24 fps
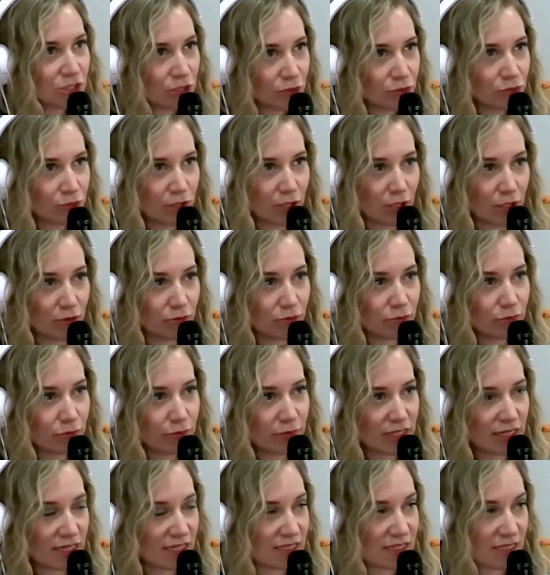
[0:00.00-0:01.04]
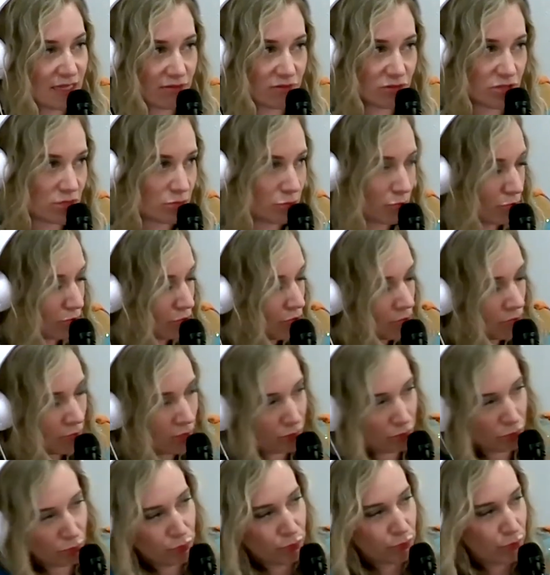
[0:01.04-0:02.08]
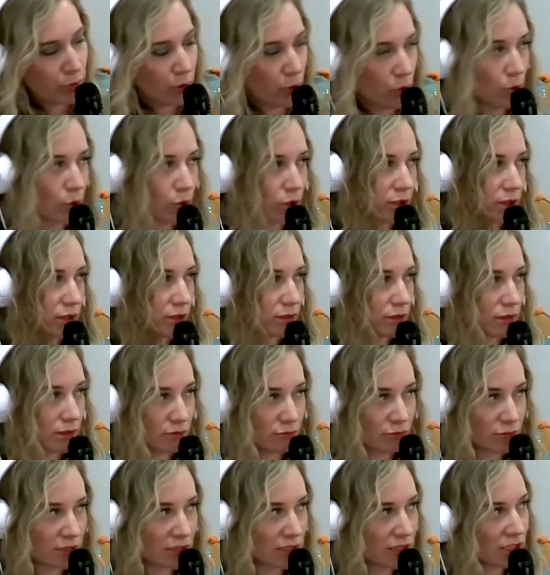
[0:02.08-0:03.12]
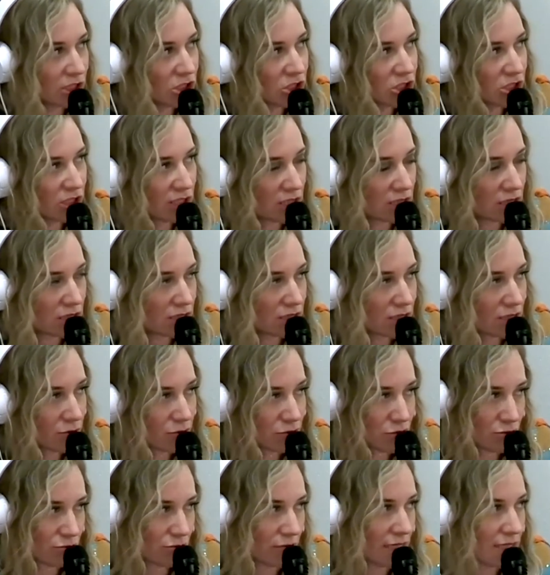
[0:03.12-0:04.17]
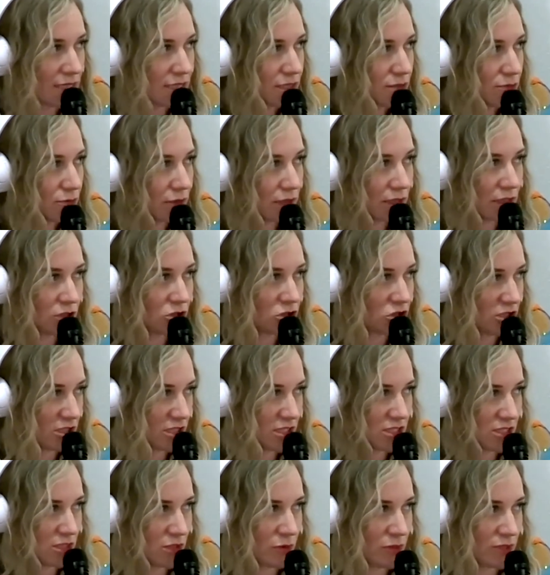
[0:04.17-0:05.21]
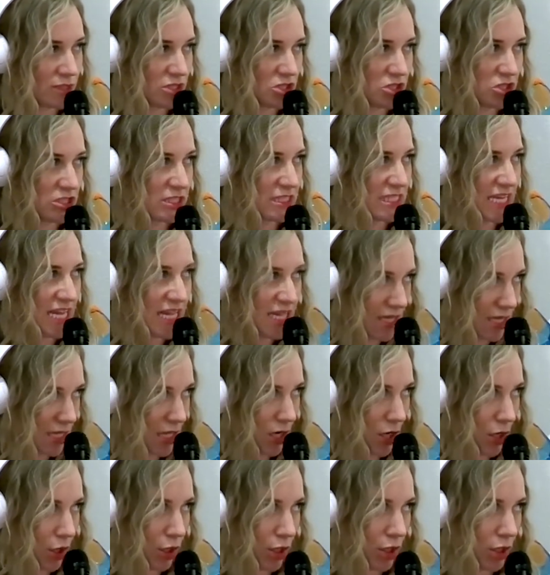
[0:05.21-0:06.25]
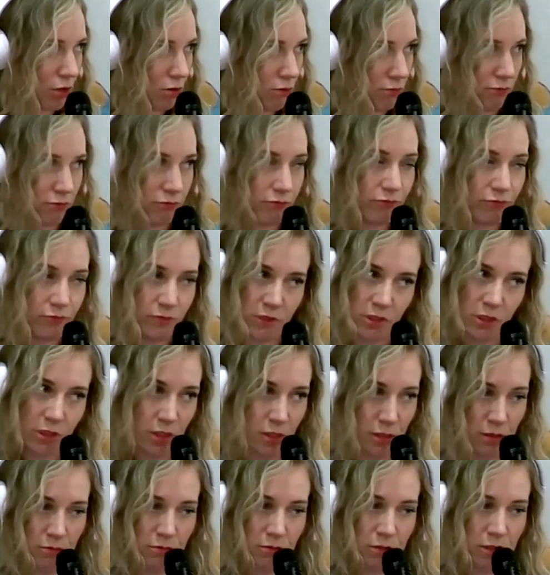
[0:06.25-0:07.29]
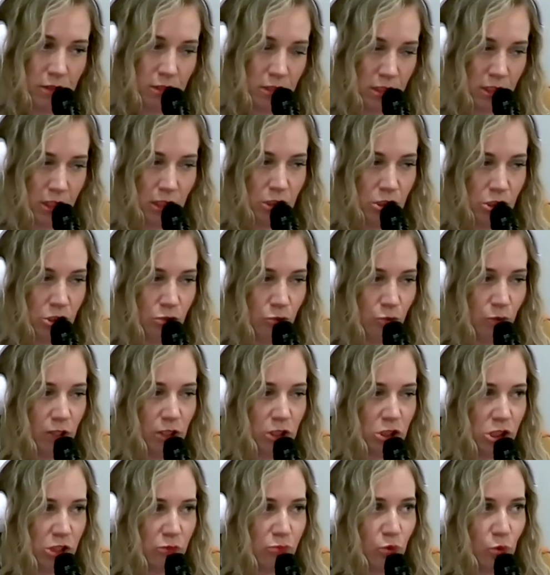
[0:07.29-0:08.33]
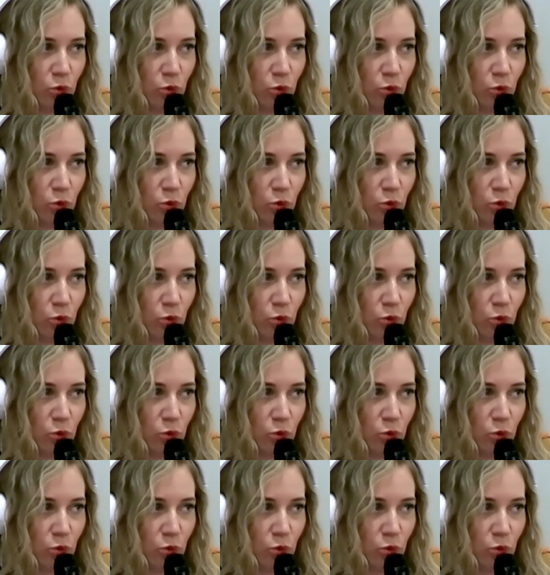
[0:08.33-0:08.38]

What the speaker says: don't know. Because I was born religious. I was raised religious, so it's just in there. You don't touch a Ouija